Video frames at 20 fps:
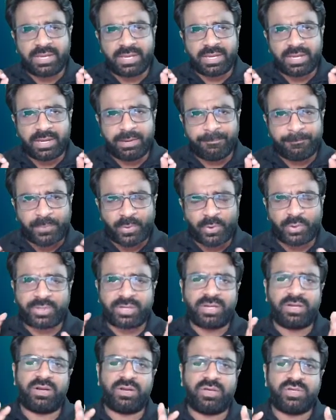
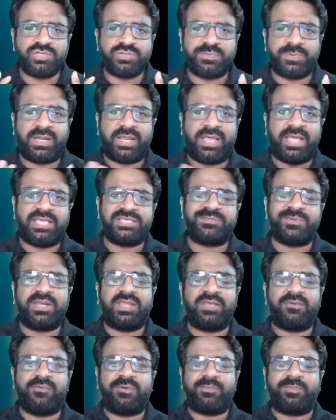important announcement has been
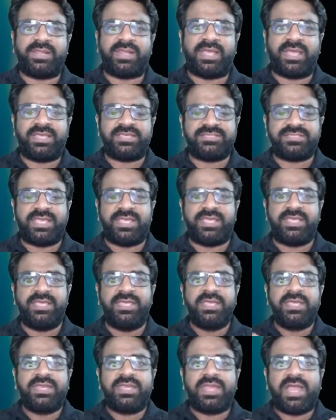given by the ICAI.
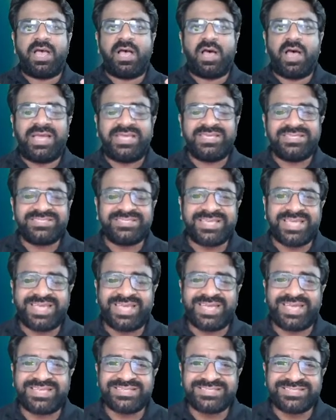Now ICAI
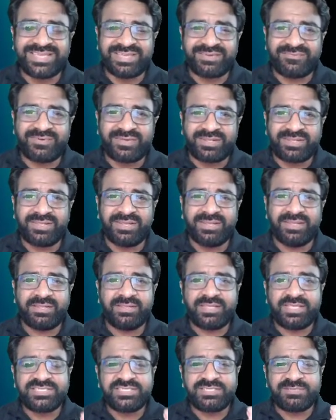has given
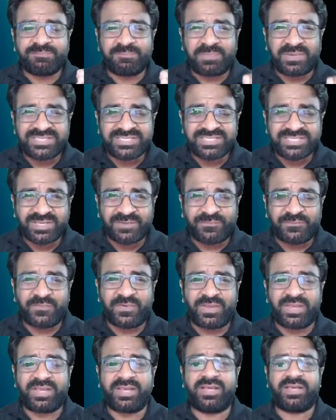the
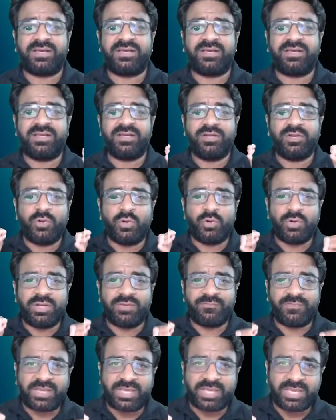specific
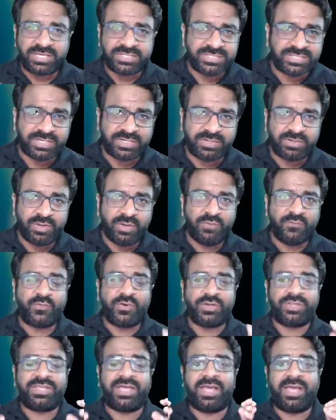notification
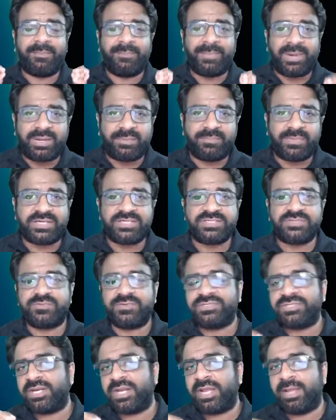for the amendments
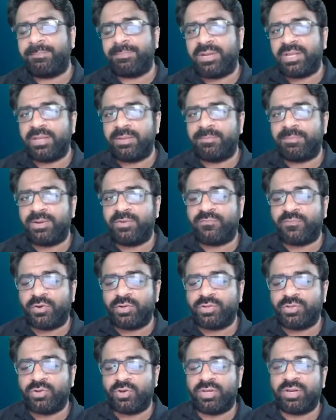which are applicable for
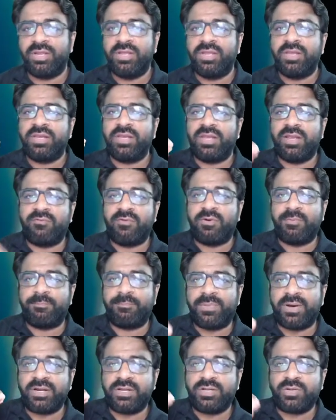your
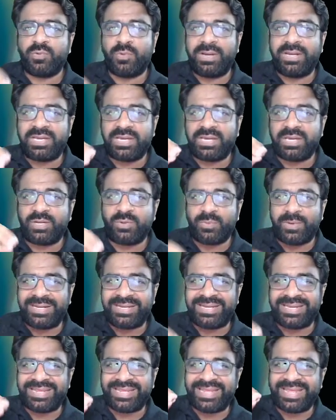November
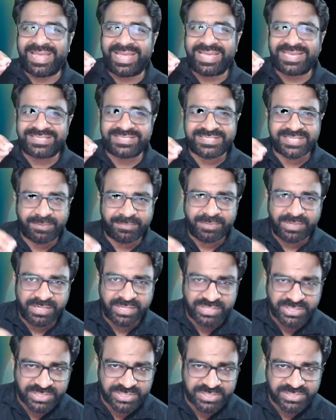2020
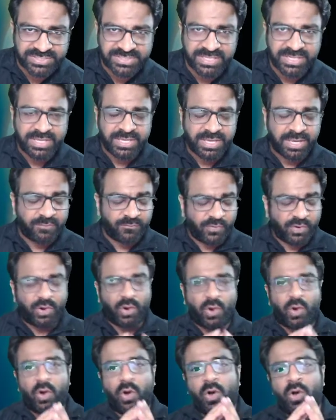examinations for
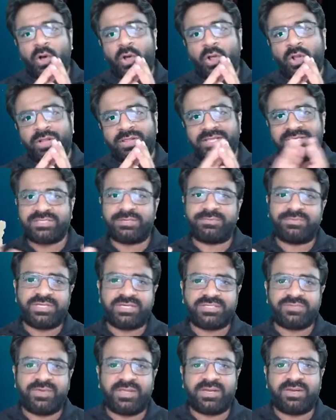all the
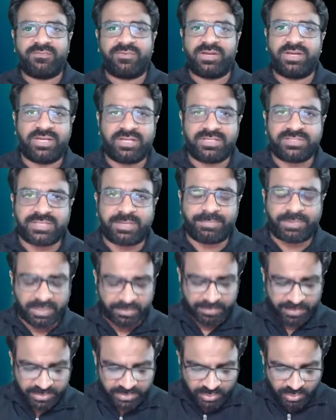subjects wherever it is
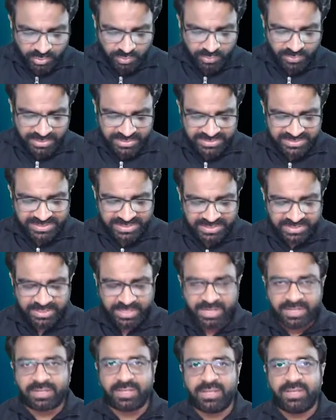applicable. So you can see
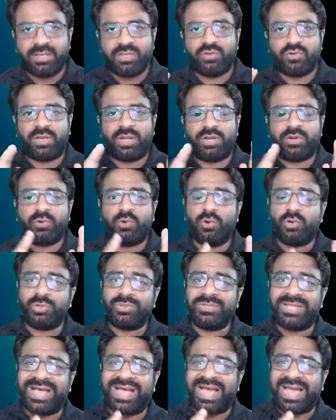that you can go to
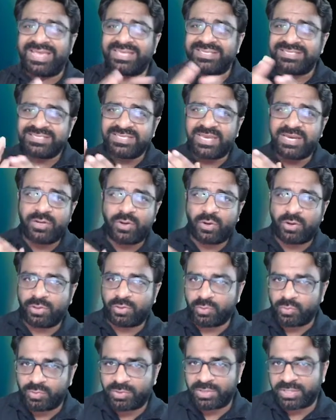the
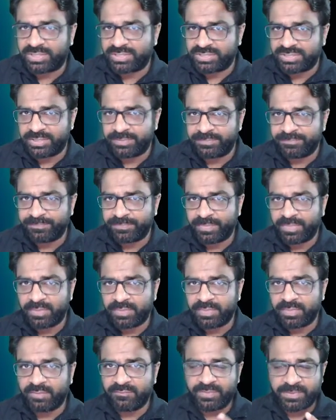ICAI.org,
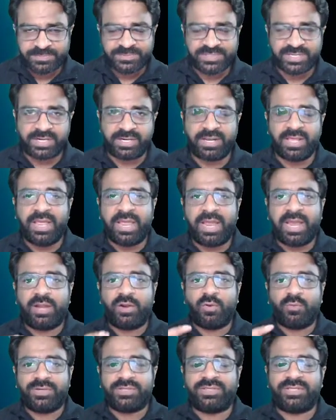the website, and
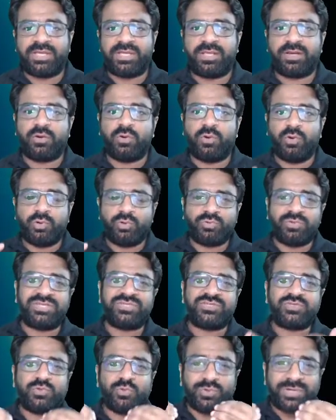over there go to the
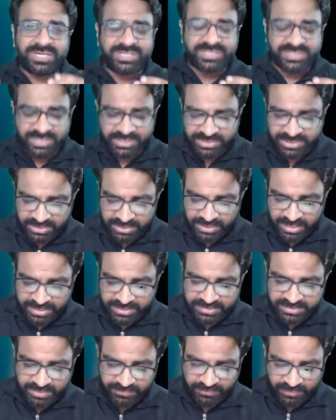student section. Like
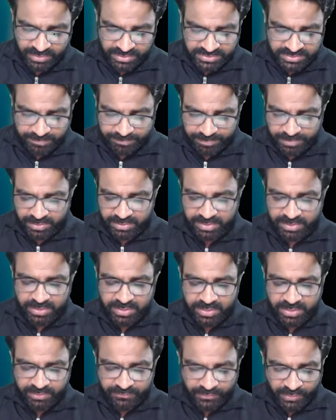say for example,
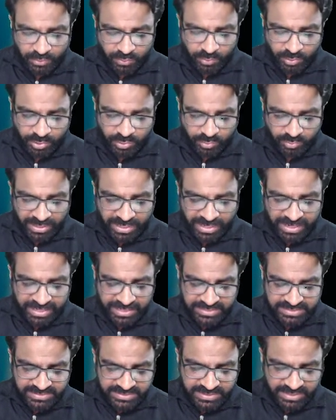if you are going to the
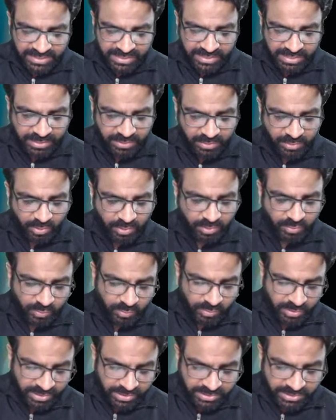
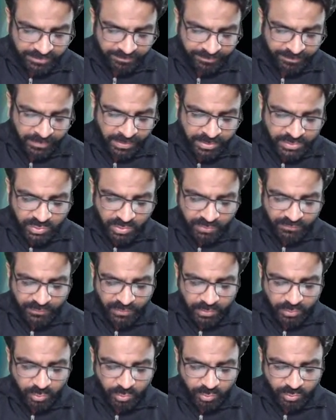ICAI.org, so if
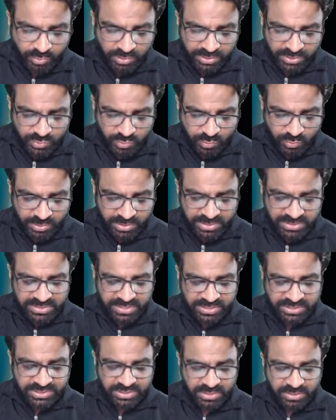you'll go to the student
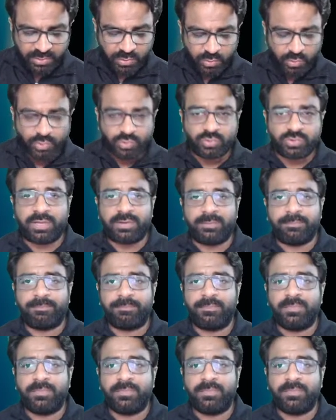section, go to the